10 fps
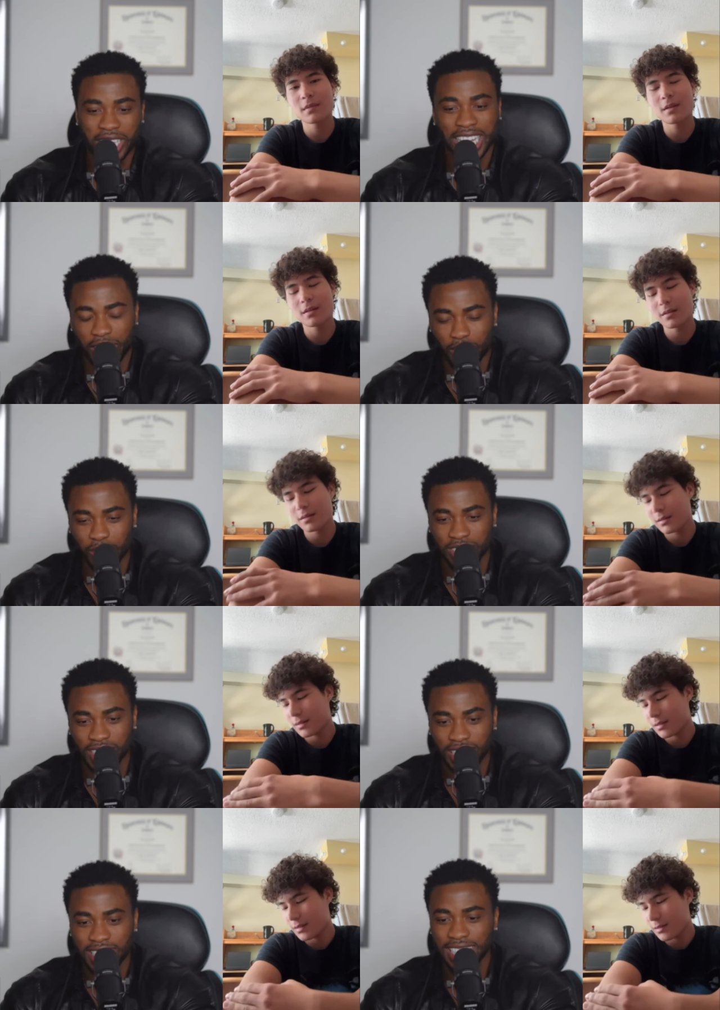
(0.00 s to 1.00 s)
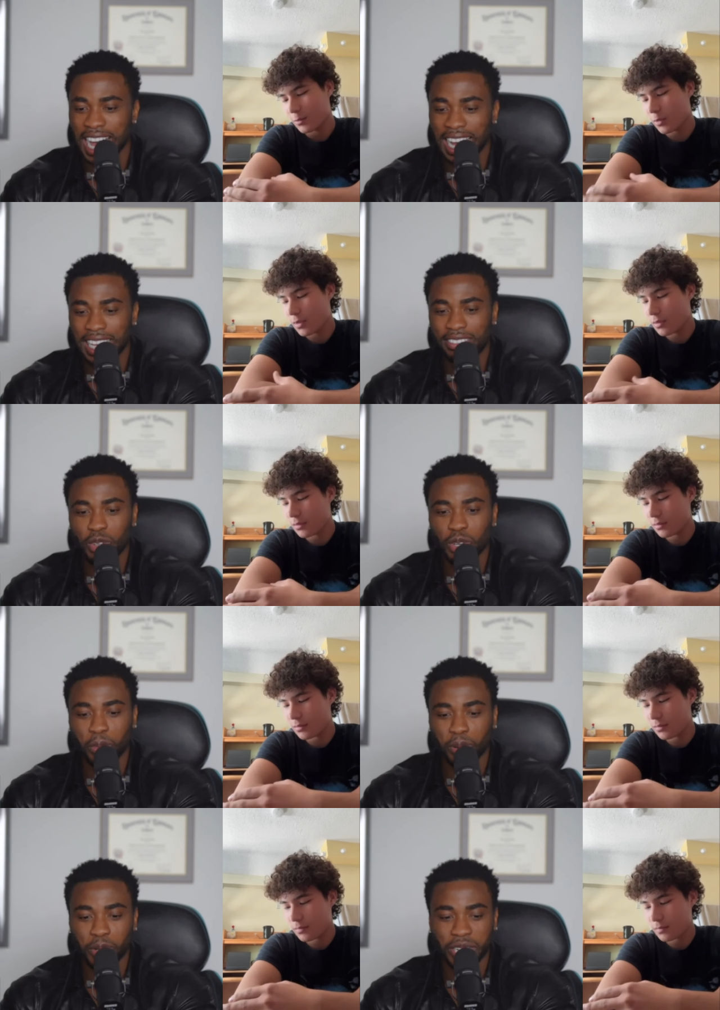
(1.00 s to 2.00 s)
Speaker 1: years to not give oh. you no
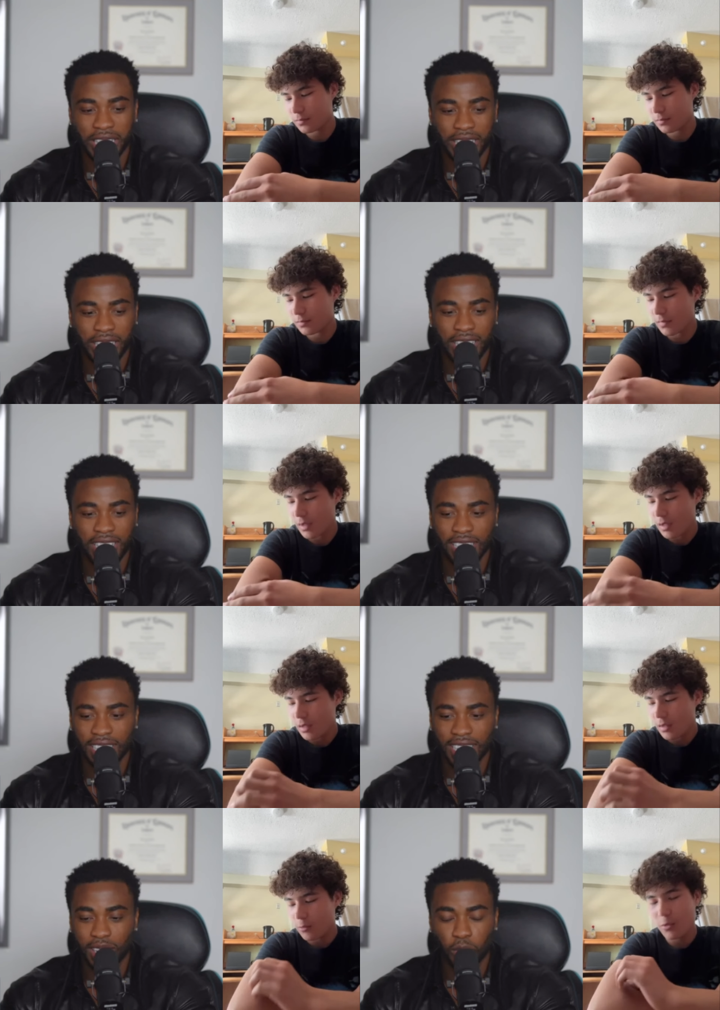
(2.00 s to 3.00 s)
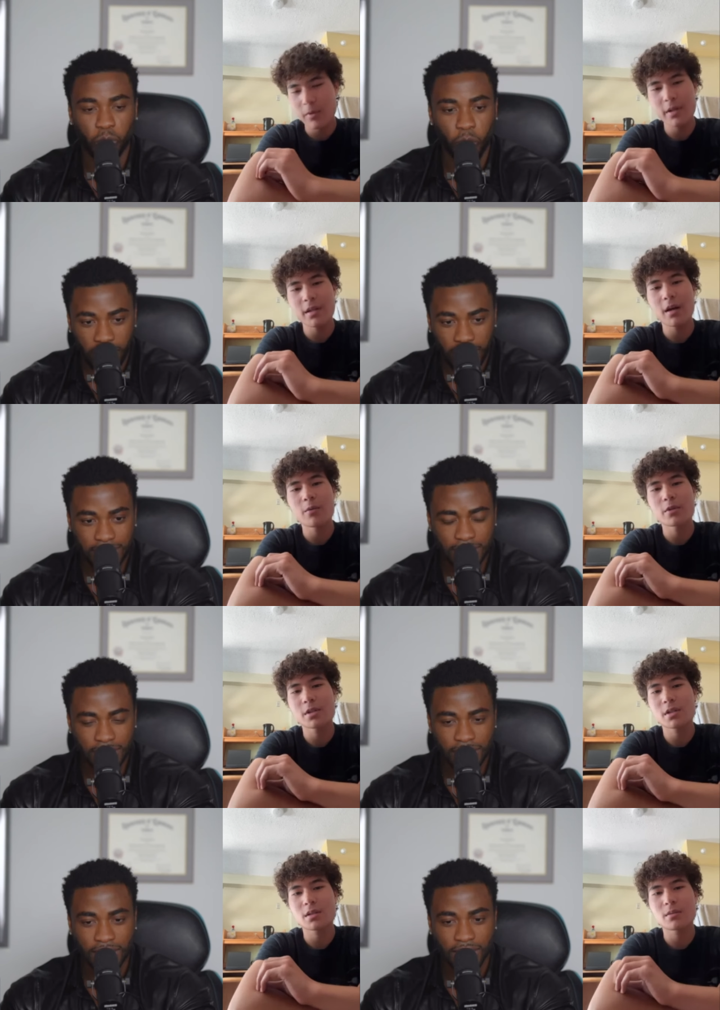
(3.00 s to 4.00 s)
booty.
Speaker 2: It, well, what? right now
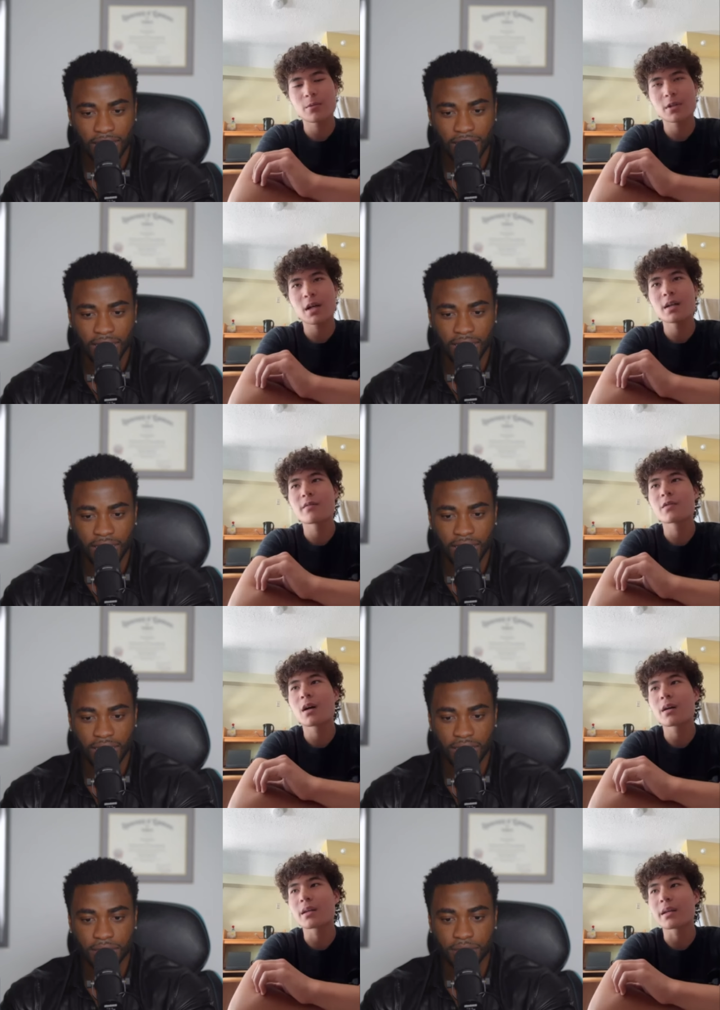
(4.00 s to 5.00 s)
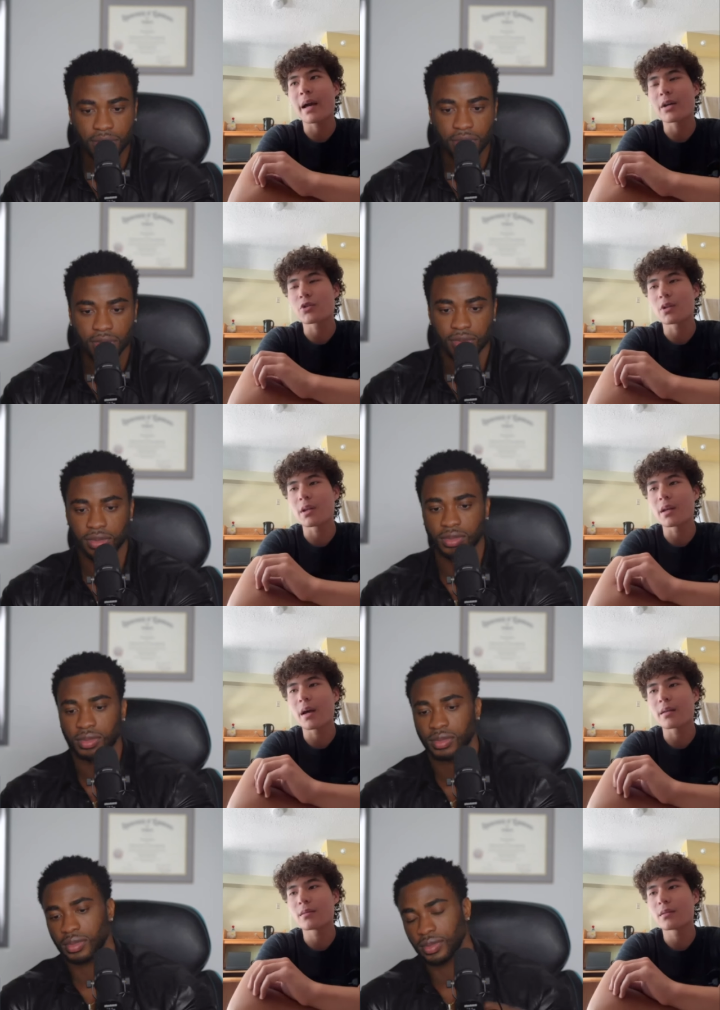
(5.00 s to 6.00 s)
we're just we're kind of talking
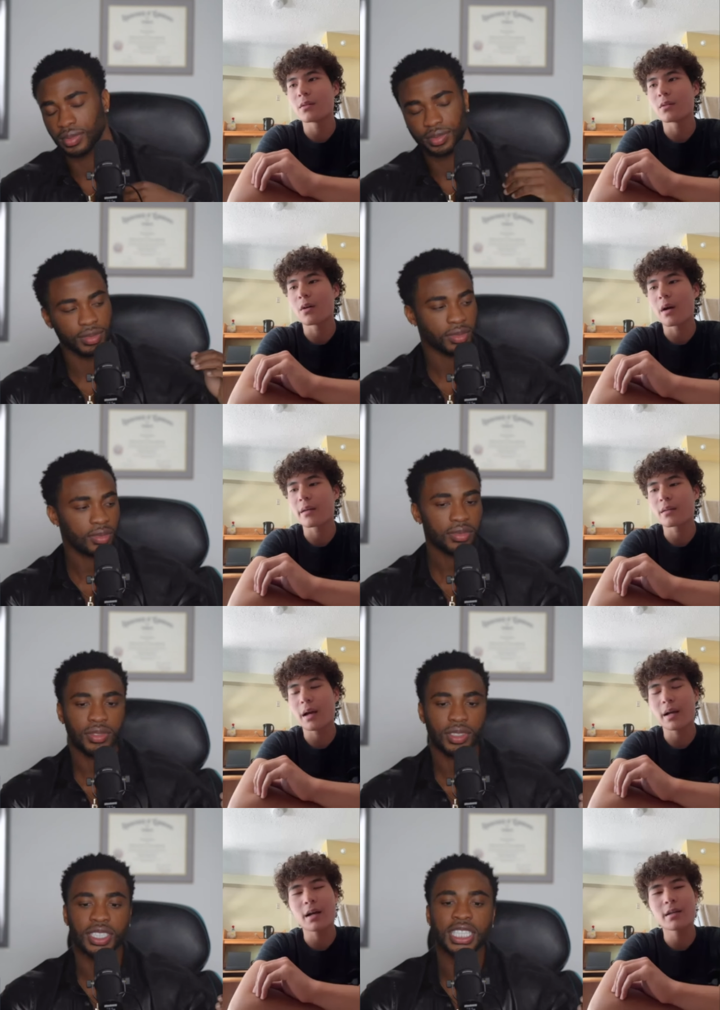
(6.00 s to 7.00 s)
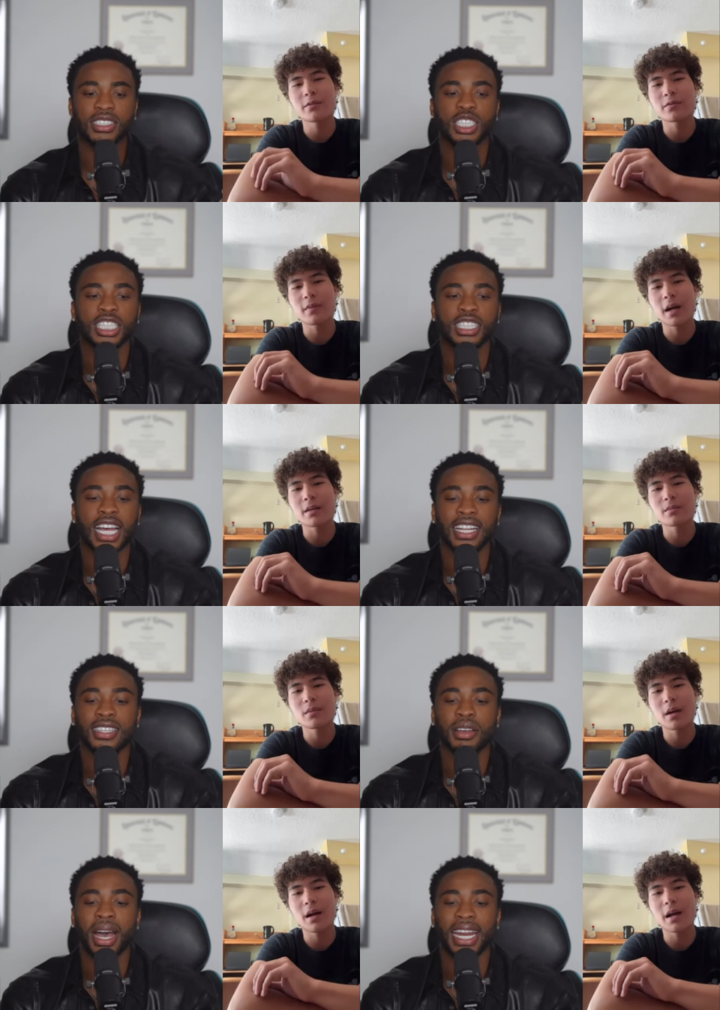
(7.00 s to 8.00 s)
casually. I, you know,
Speaker 1: I, I She's kind of letting I,
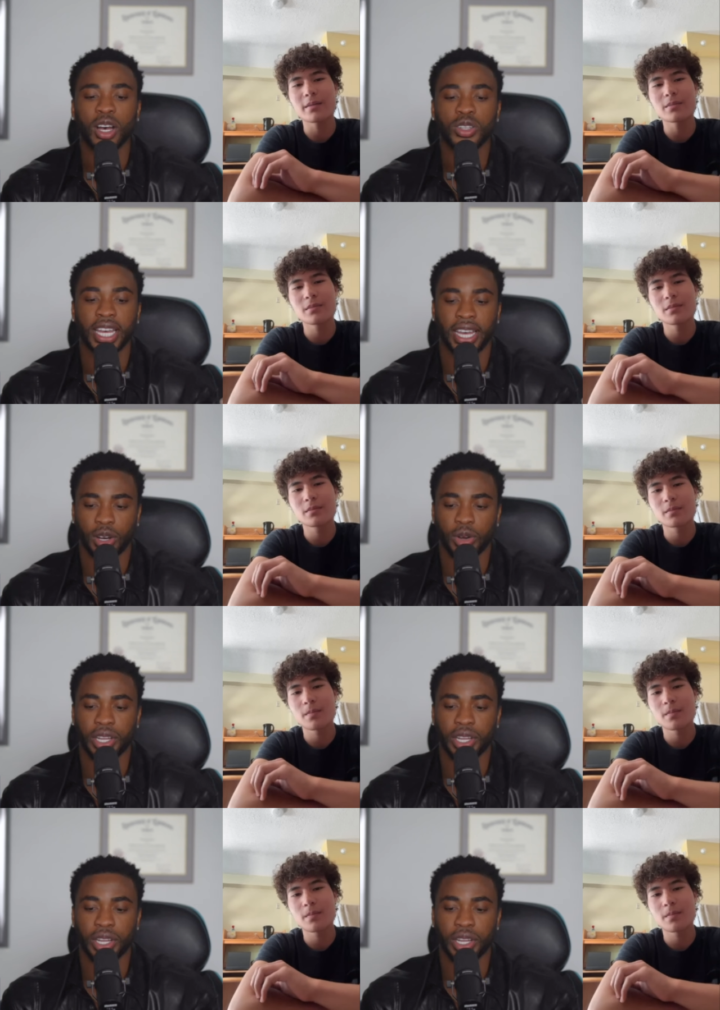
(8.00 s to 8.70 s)
somebody else hit Cody.